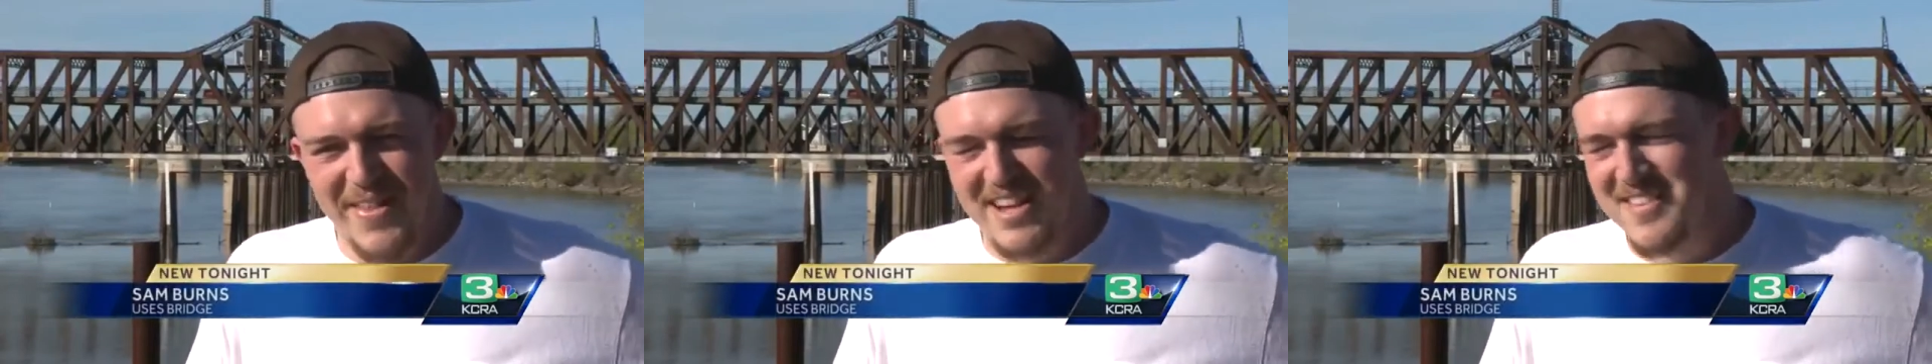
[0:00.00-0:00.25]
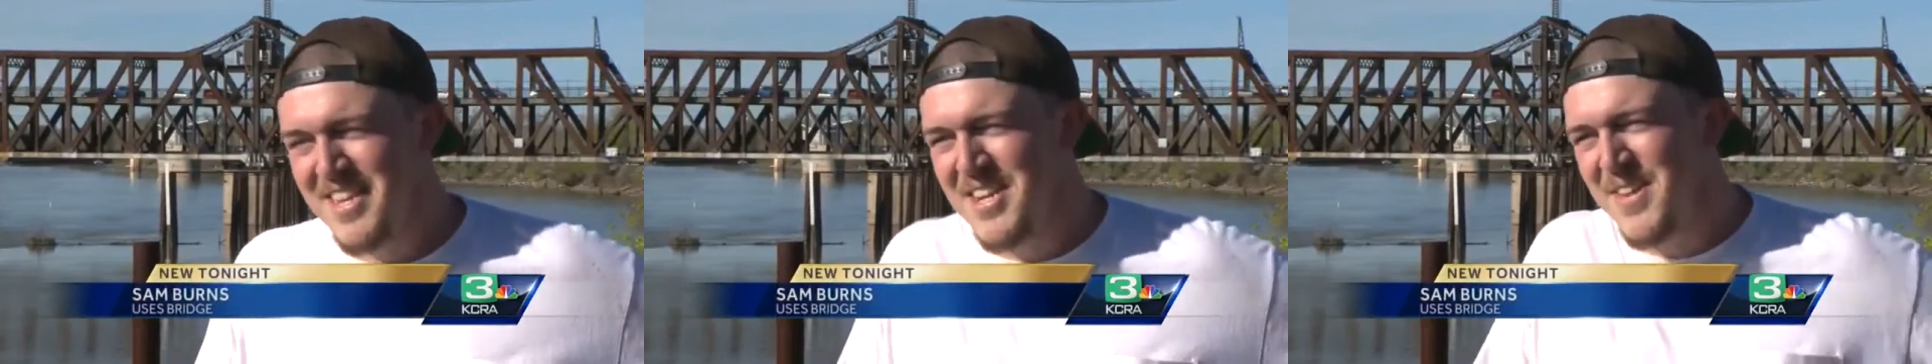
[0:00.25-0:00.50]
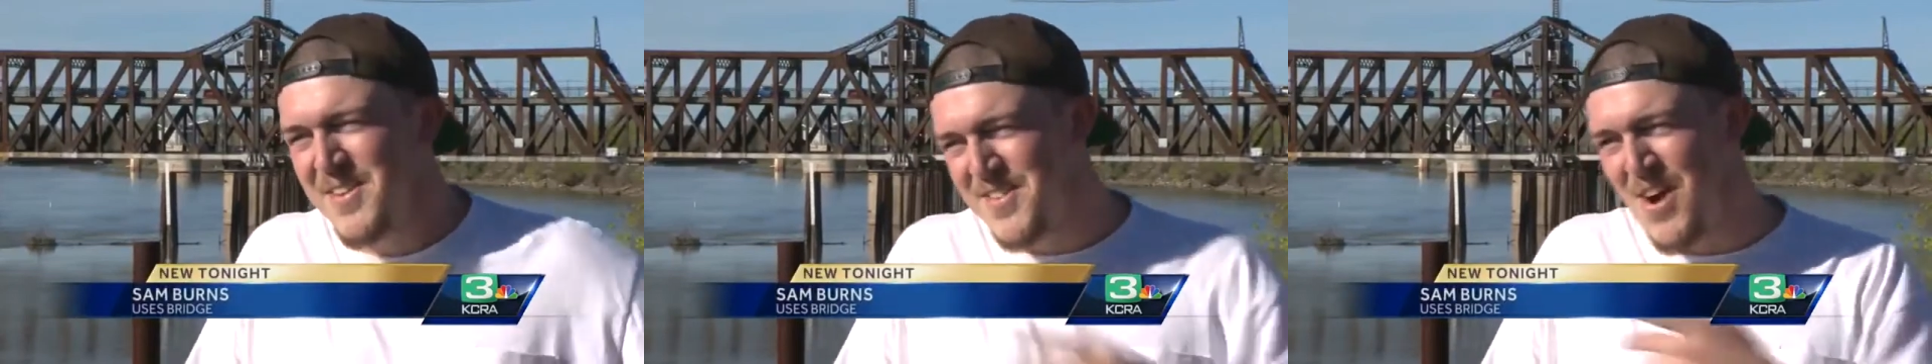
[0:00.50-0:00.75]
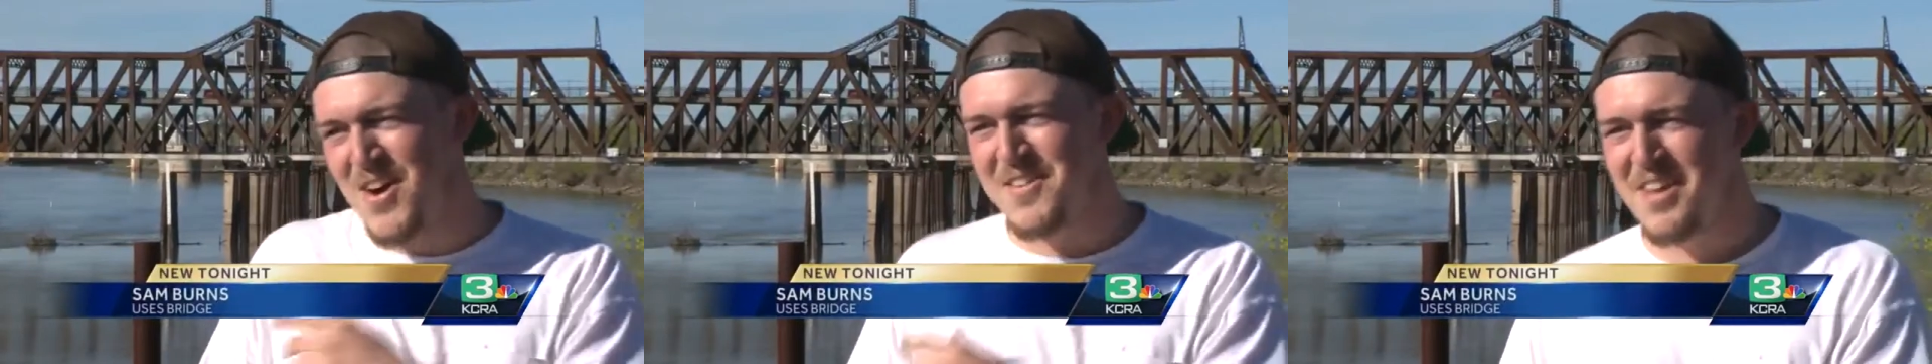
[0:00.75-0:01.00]
Next thing you know, there's
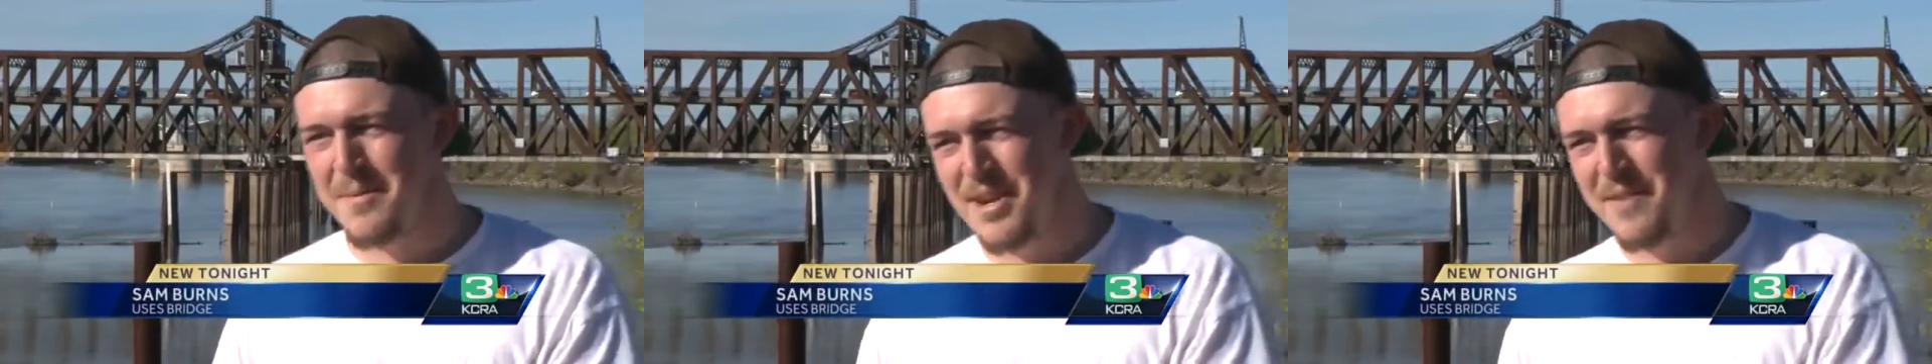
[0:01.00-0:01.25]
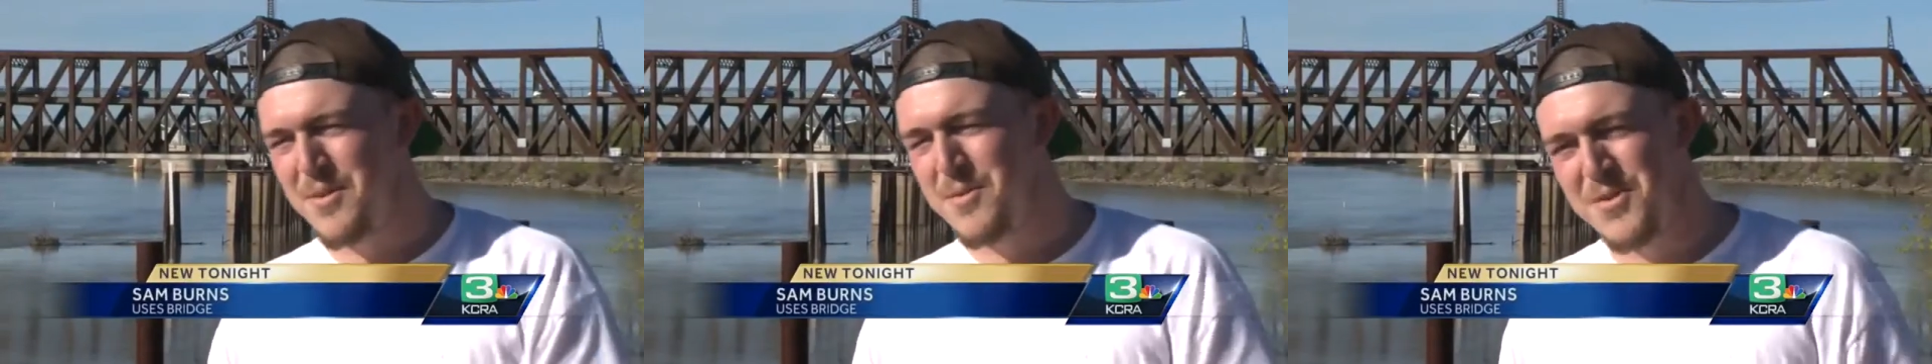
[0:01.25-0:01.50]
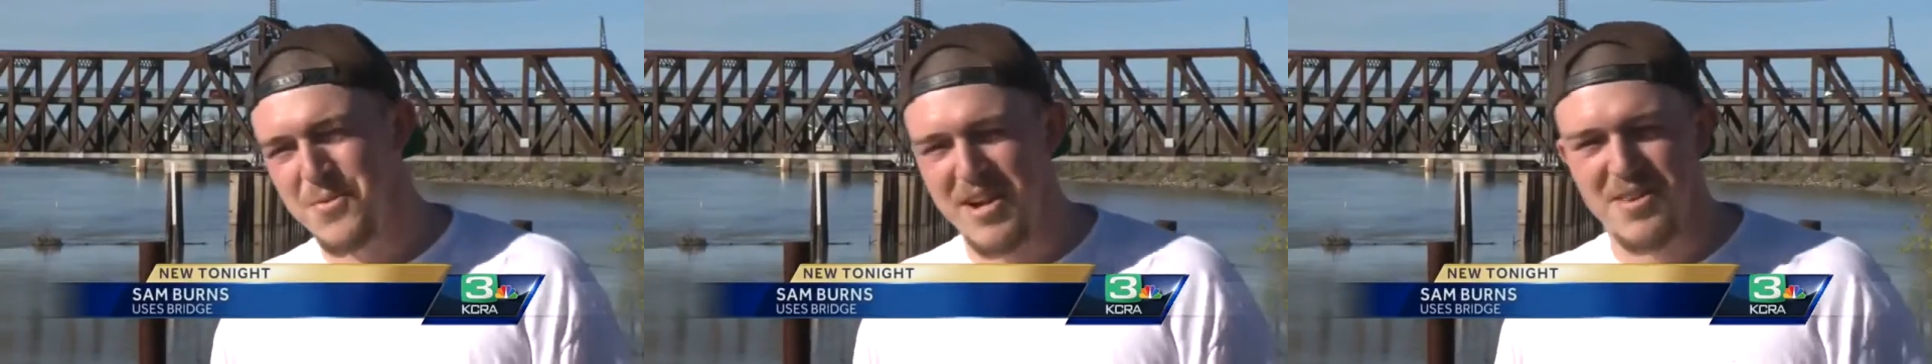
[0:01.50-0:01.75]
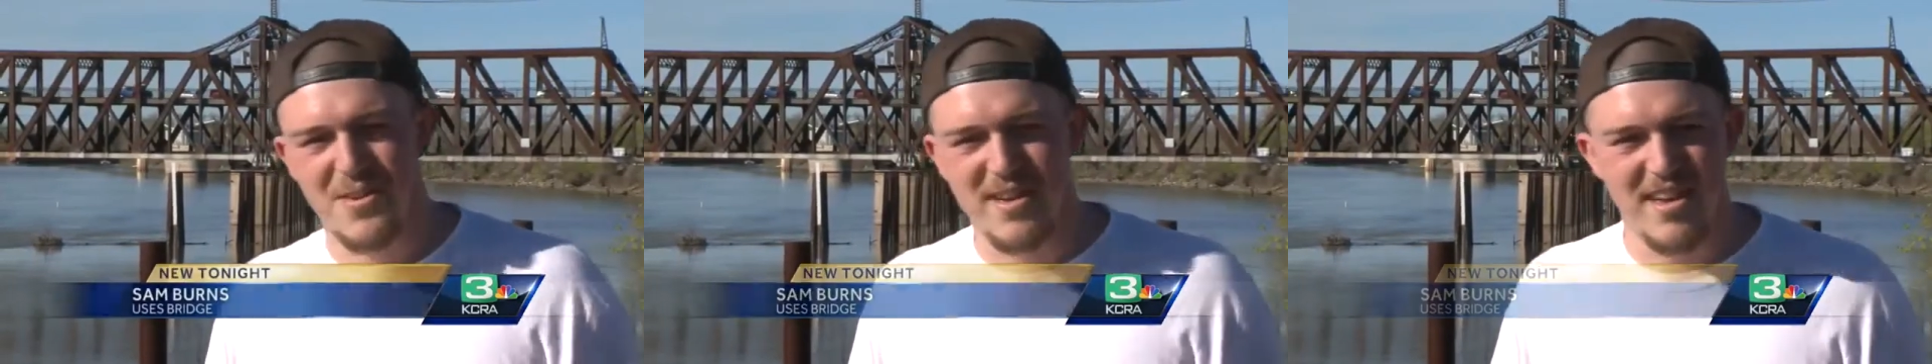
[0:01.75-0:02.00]
cars coming every which way
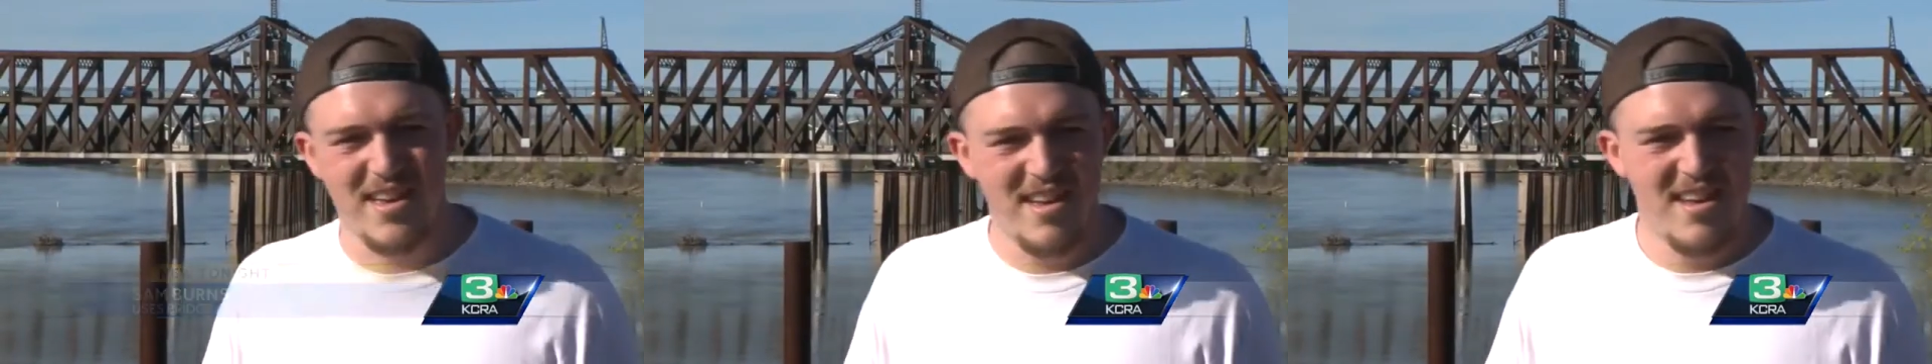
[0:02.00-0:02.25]
to you.